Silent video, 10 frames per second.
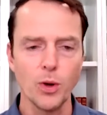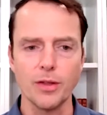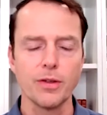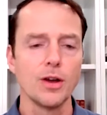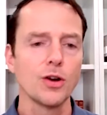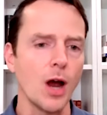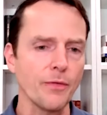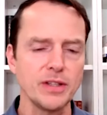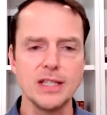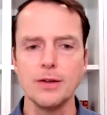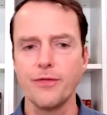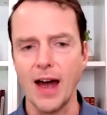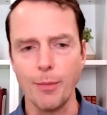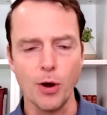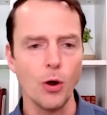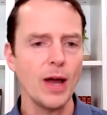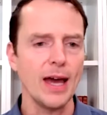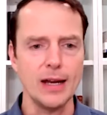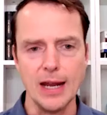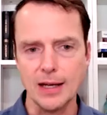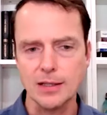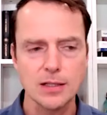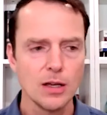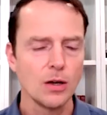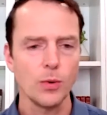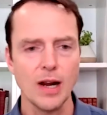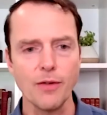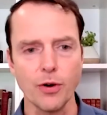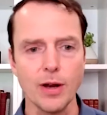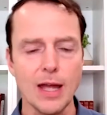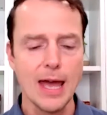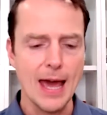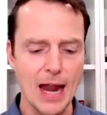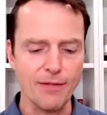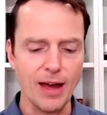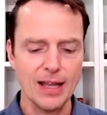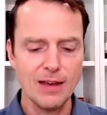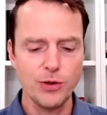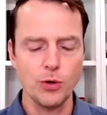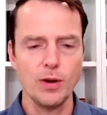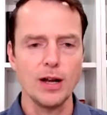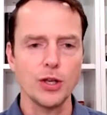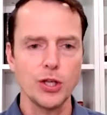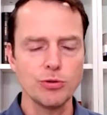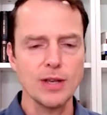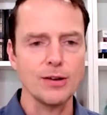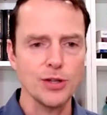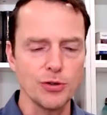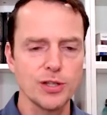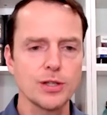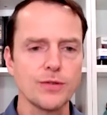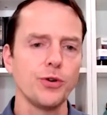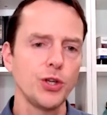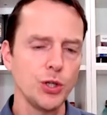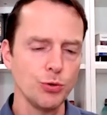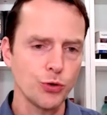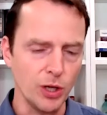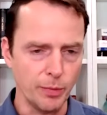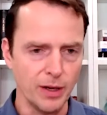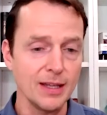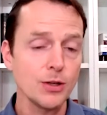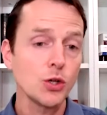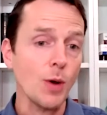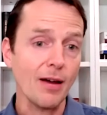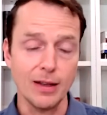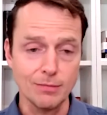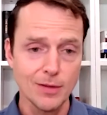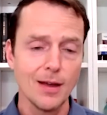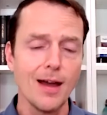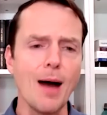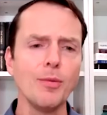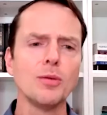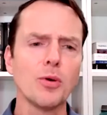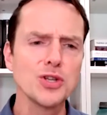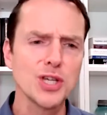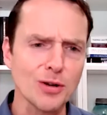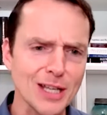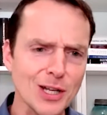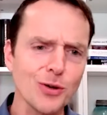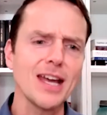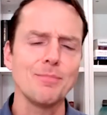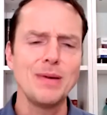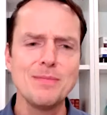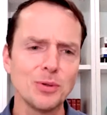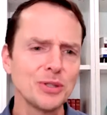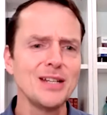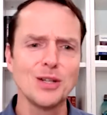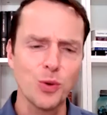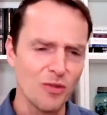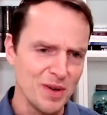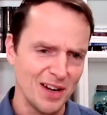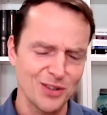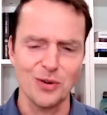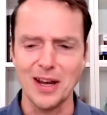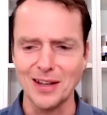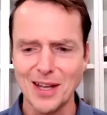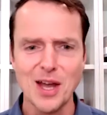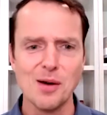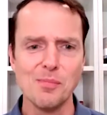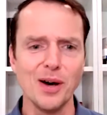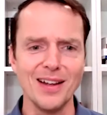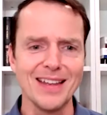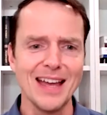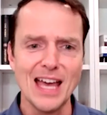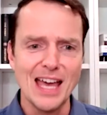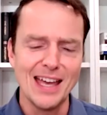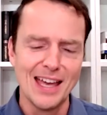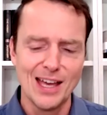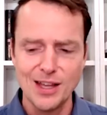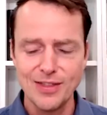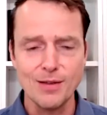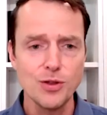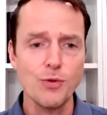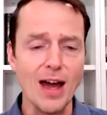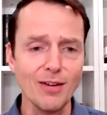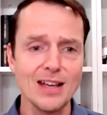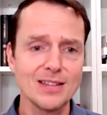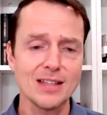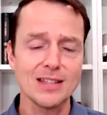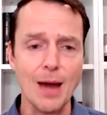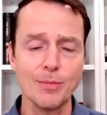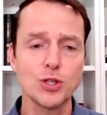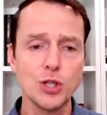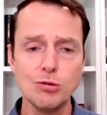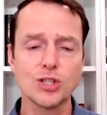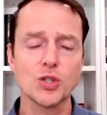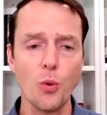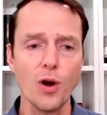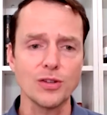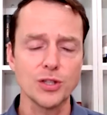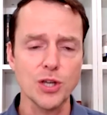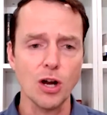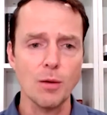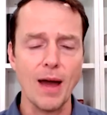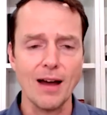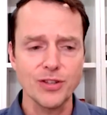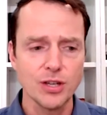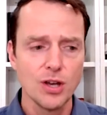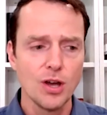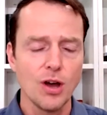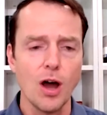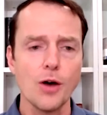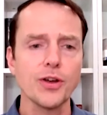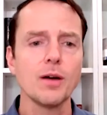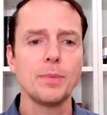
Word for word: with chronic fatigue, fibro, headaches, whatever. And I've got to give you an acute diagnosis for acute treatment and get you out. And I'm a little more generous. I try to get people 10 to 12 minutes, right? But the, the reality is the time is too short to talk about all the